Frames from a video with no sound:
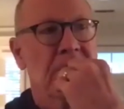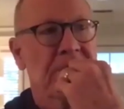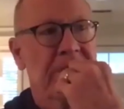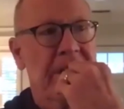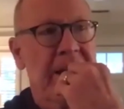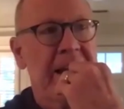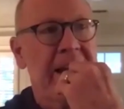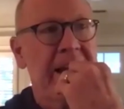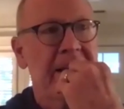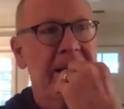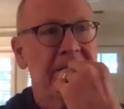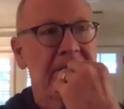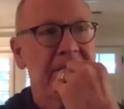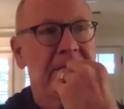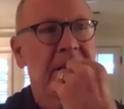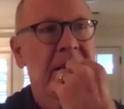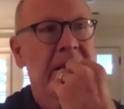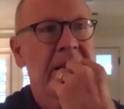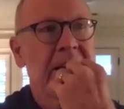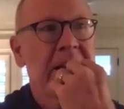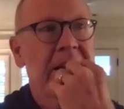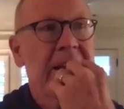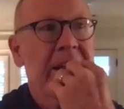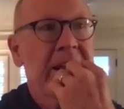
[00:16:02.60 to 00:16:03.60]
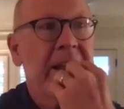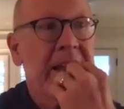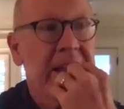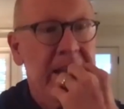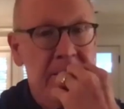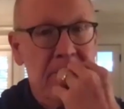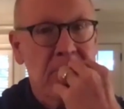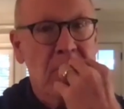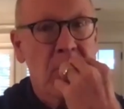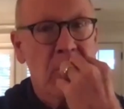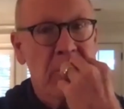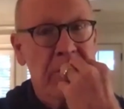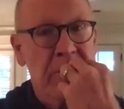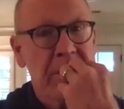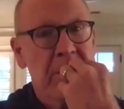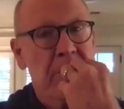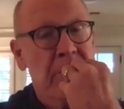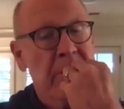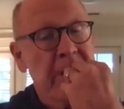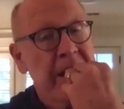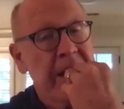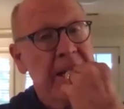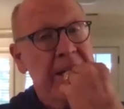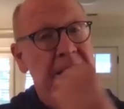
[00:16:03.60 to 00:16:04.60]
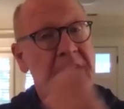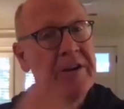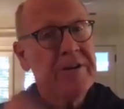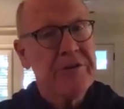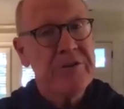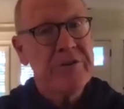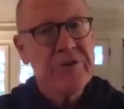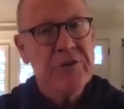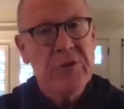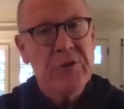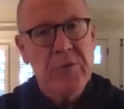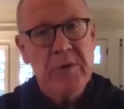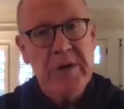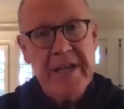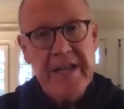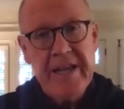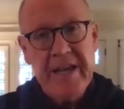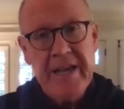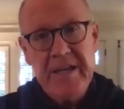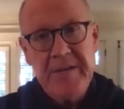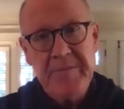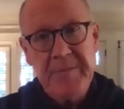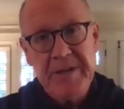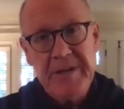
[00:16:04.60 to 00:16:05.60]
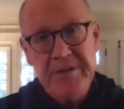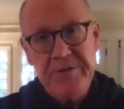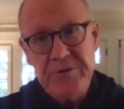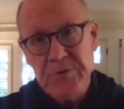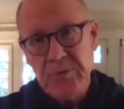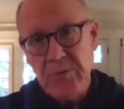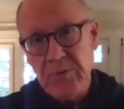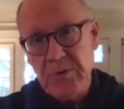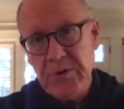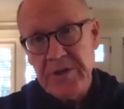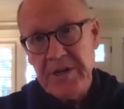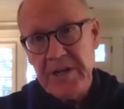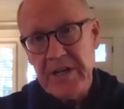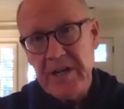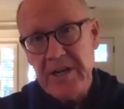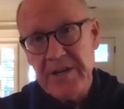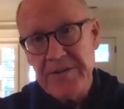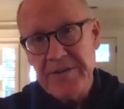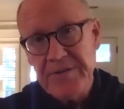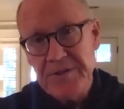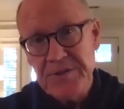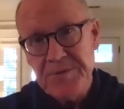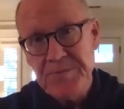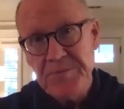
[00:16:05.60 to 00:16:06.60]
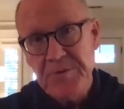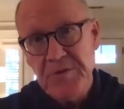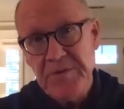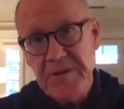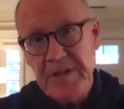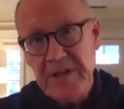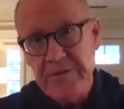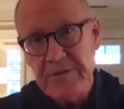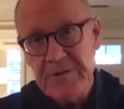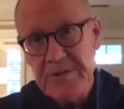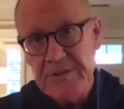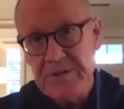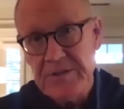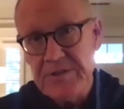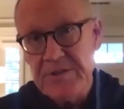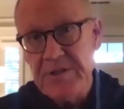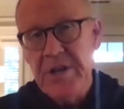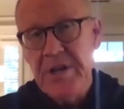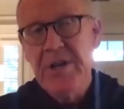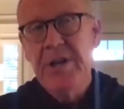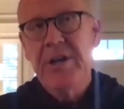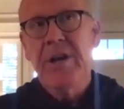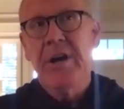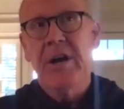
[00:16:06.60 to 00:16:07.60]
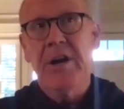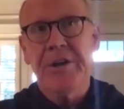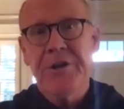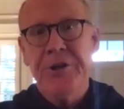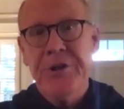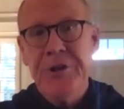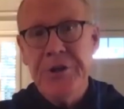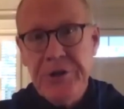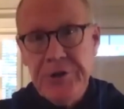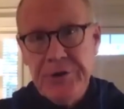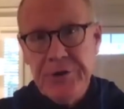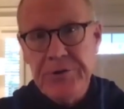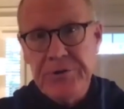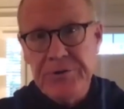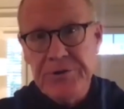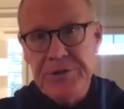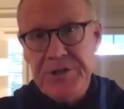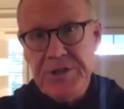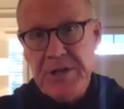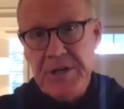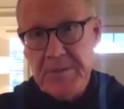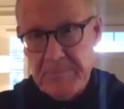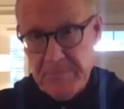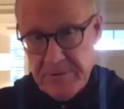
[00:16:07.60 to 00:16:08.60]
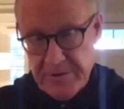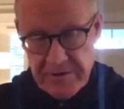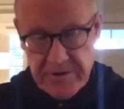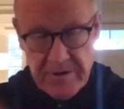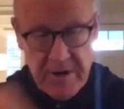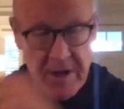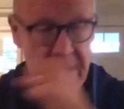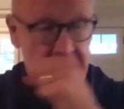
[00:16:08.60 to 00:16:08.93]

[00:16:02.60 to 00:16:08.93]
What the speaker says: to have him working. We had 120 animators working on this movie, which is a huge number.